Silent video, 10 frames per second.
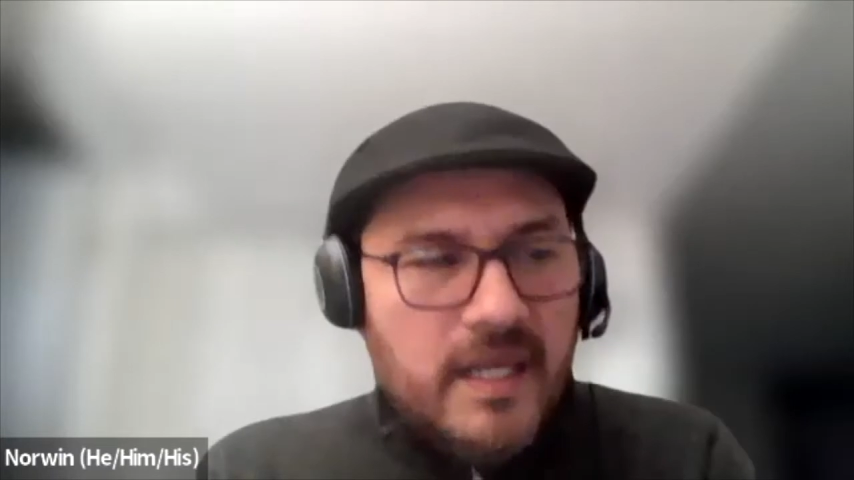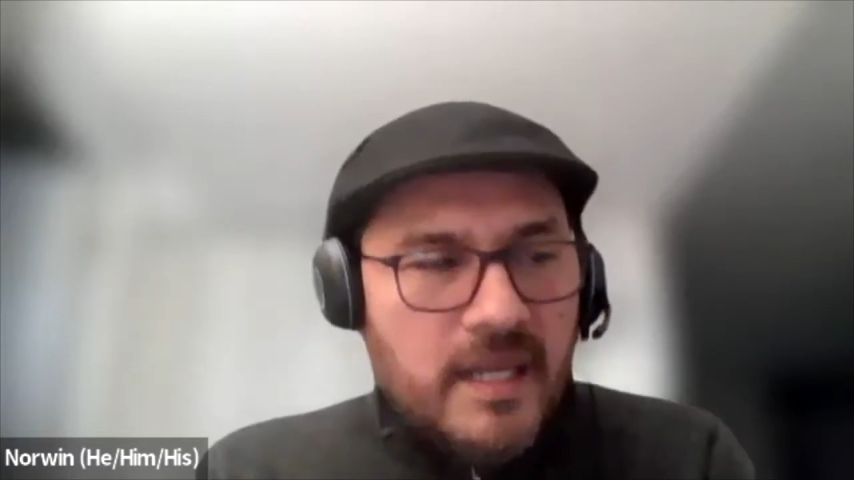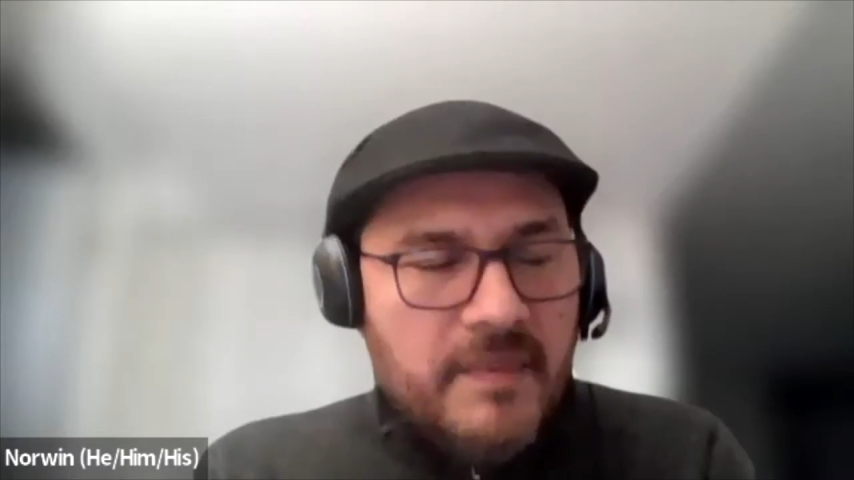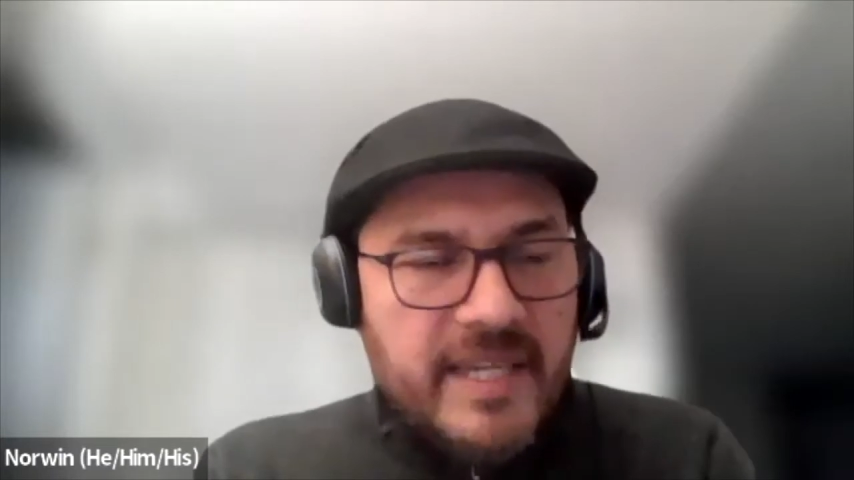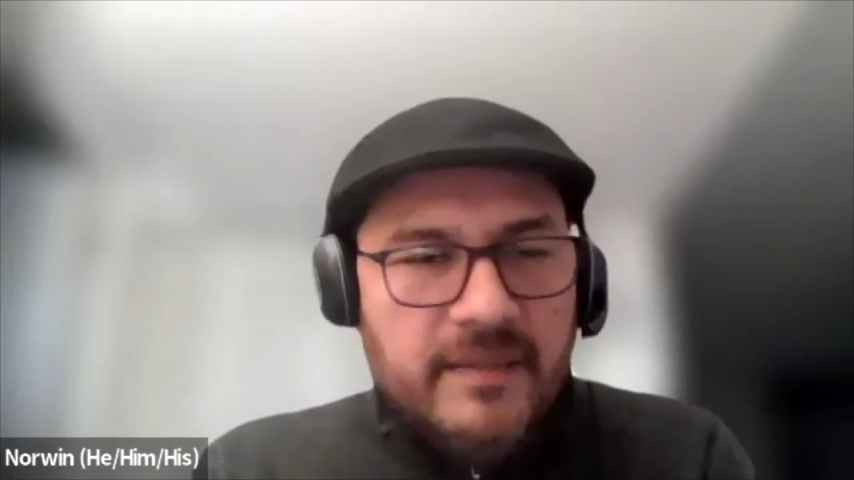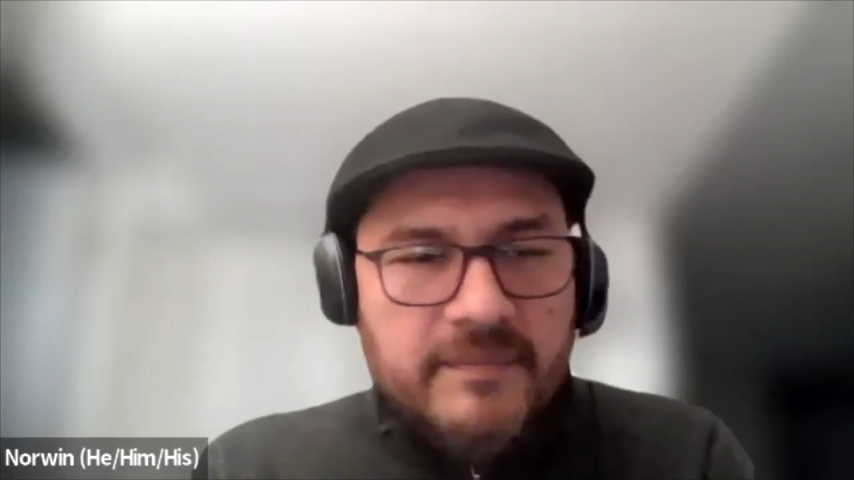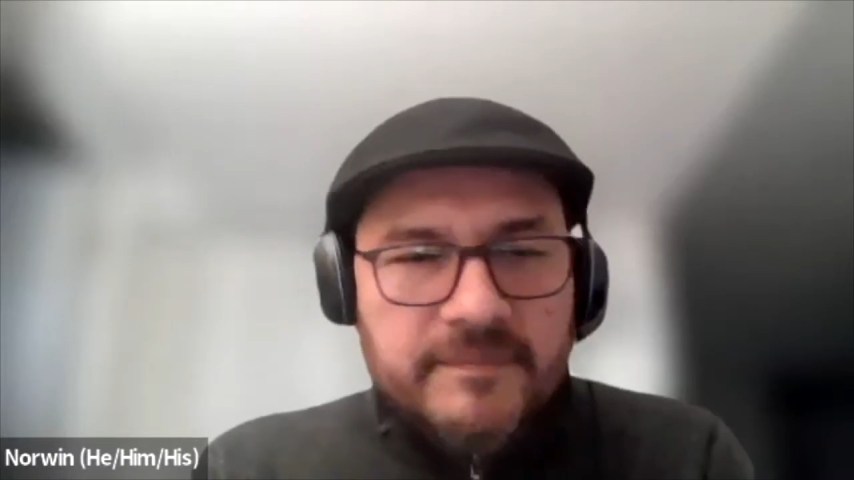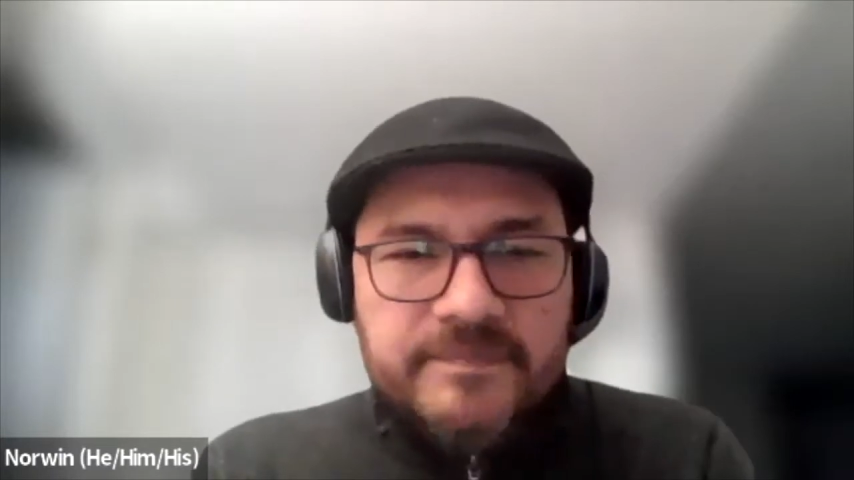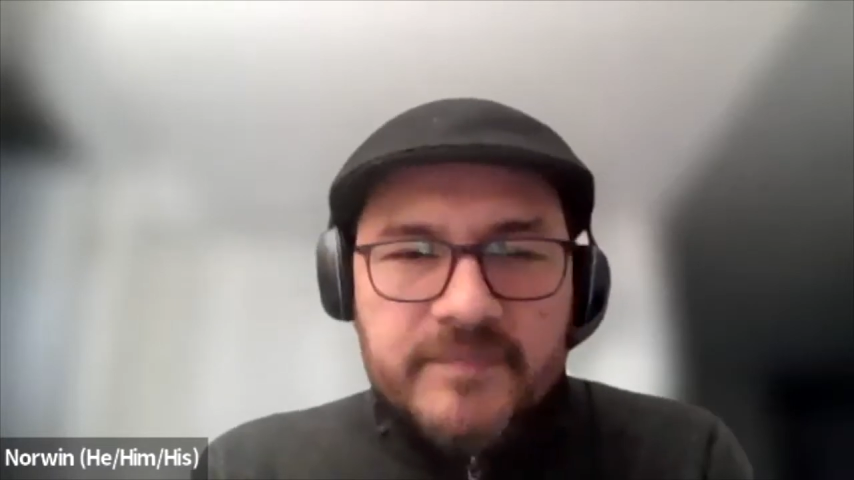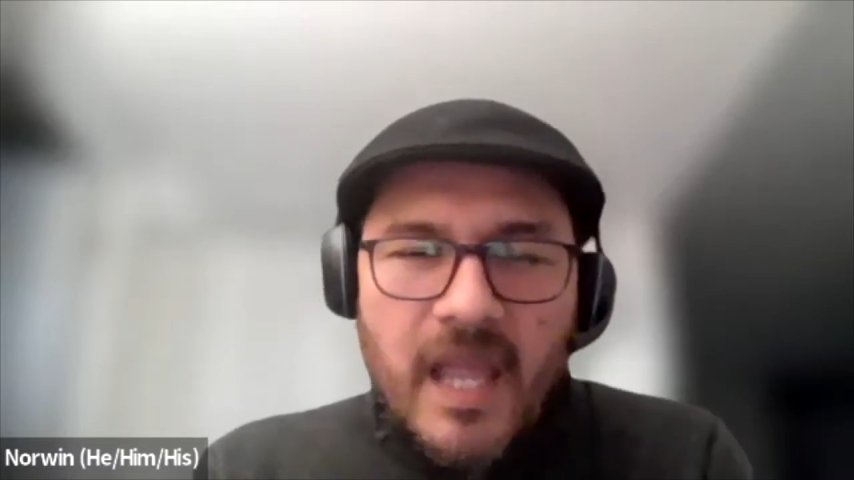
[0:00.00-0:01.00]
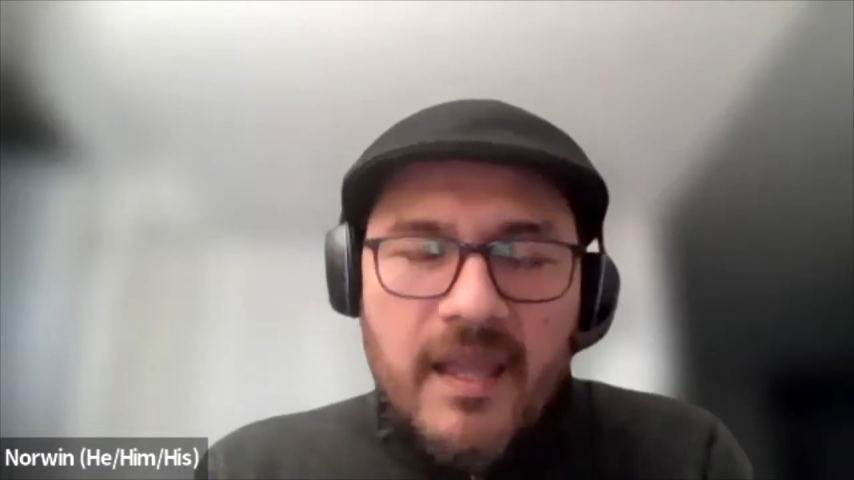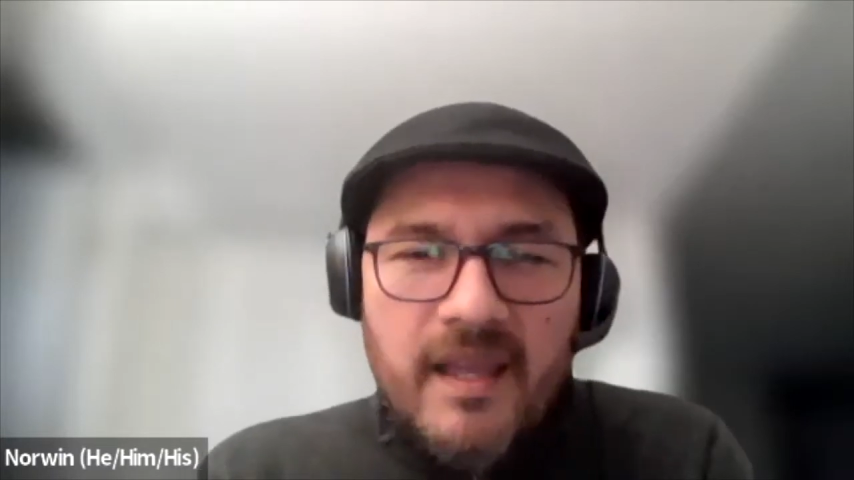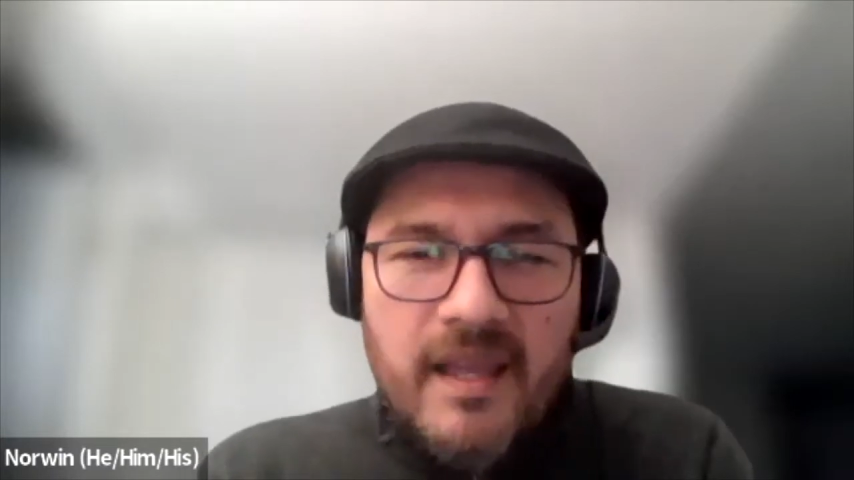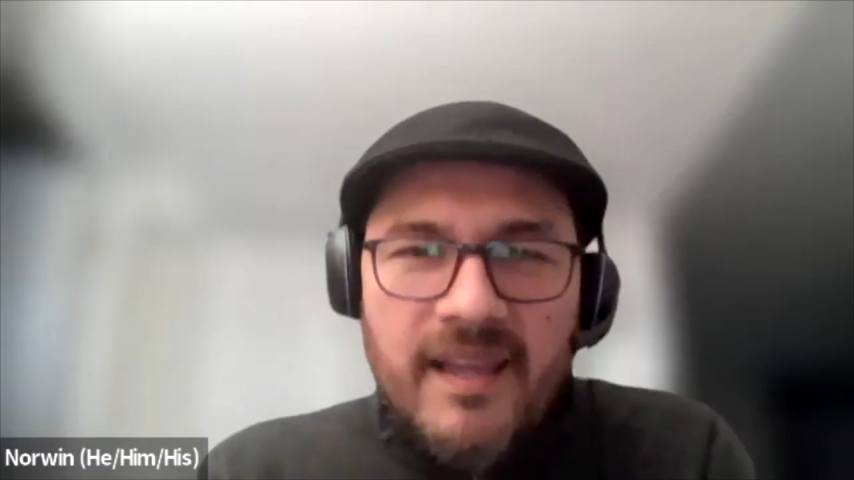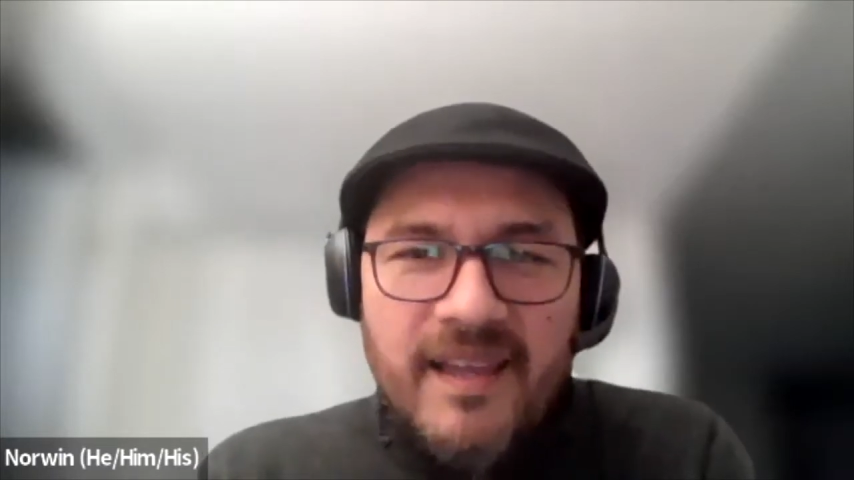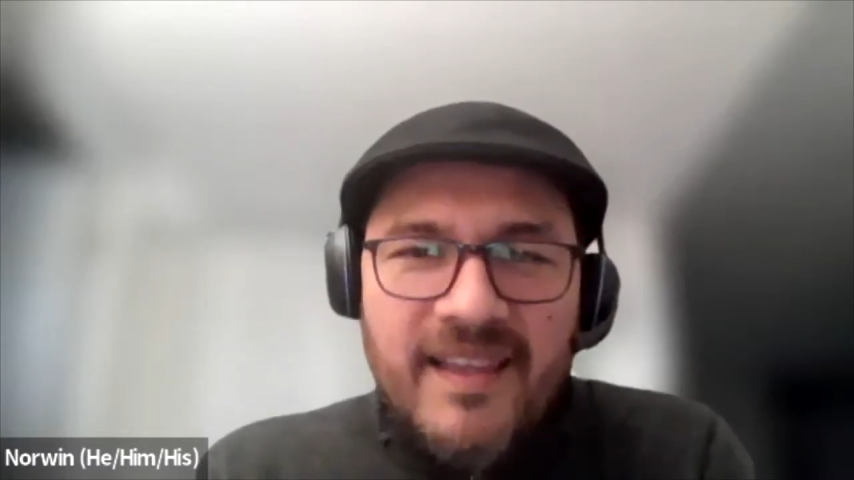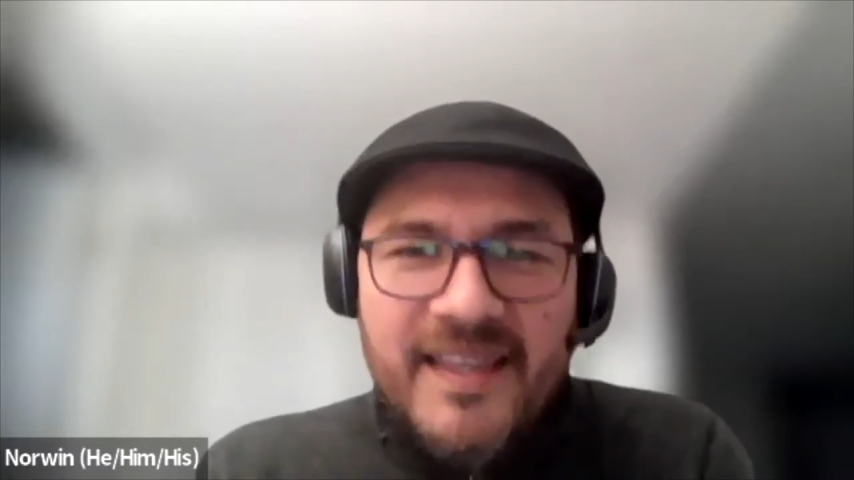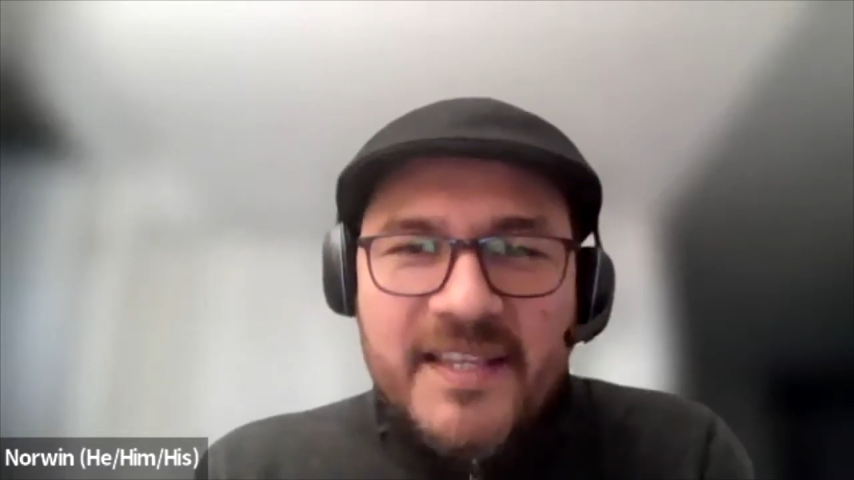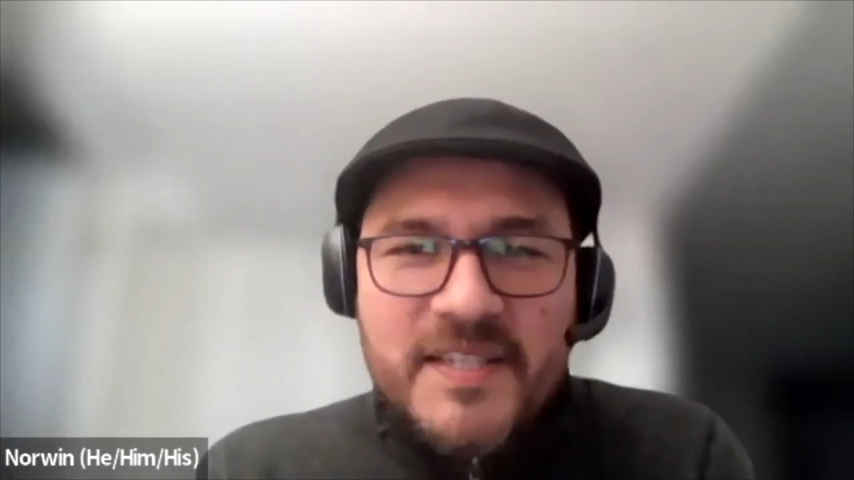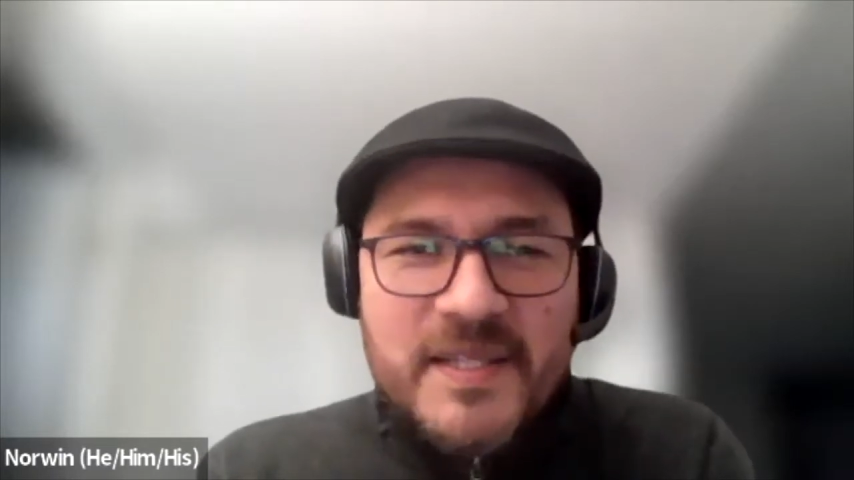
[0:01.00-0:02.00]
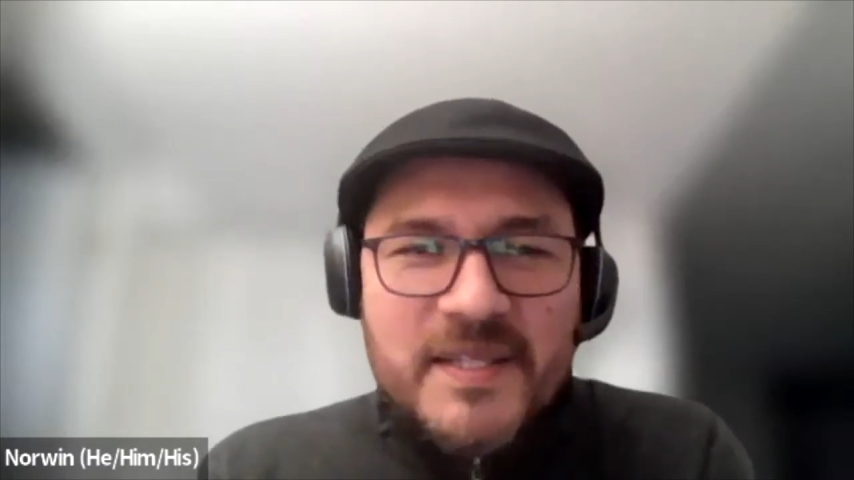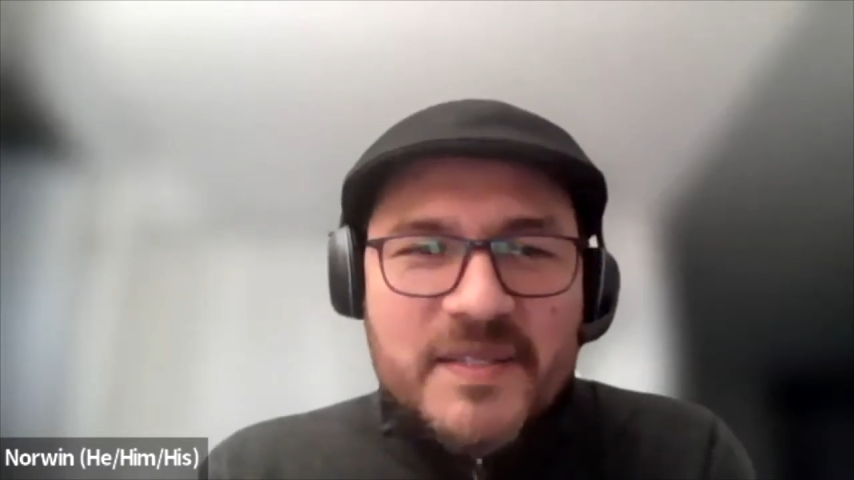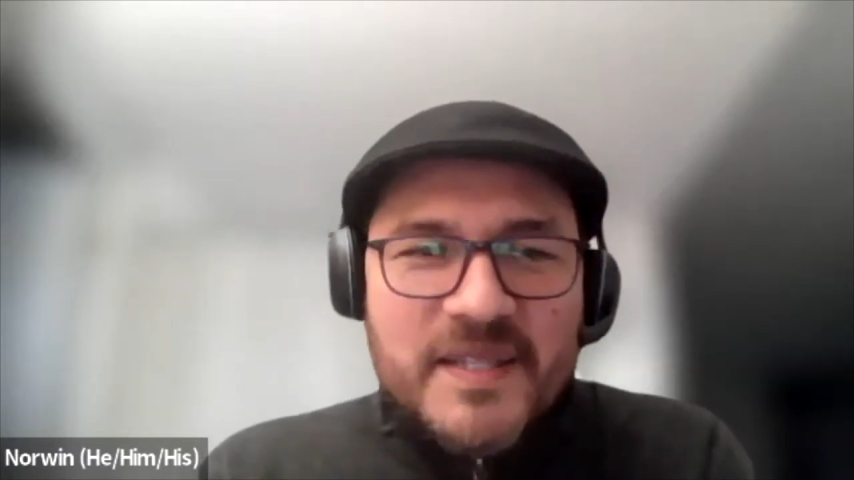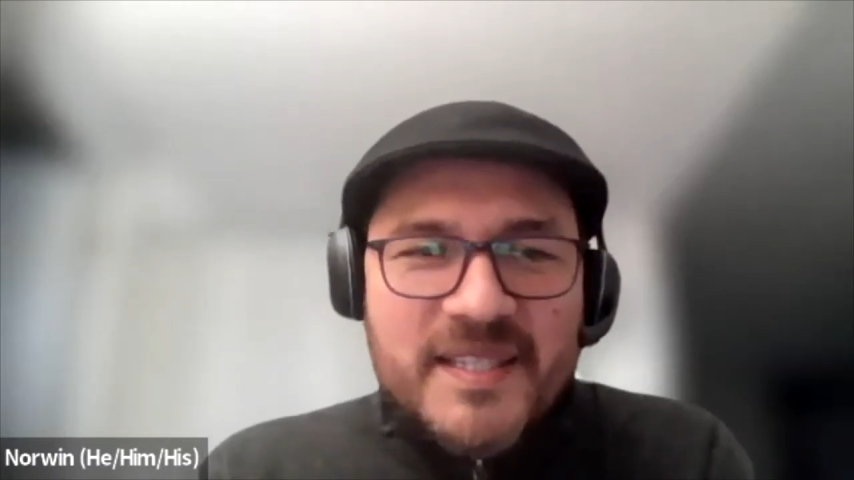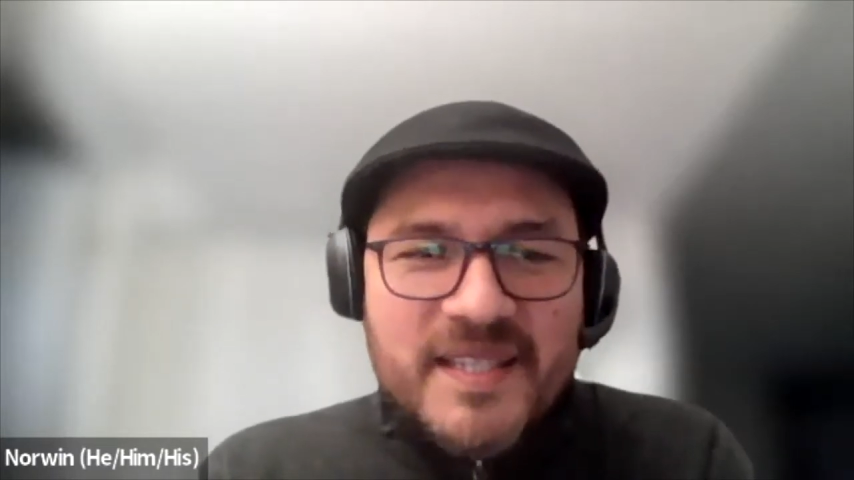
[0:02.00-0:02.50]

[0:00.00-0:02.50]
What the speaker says: I mean, it's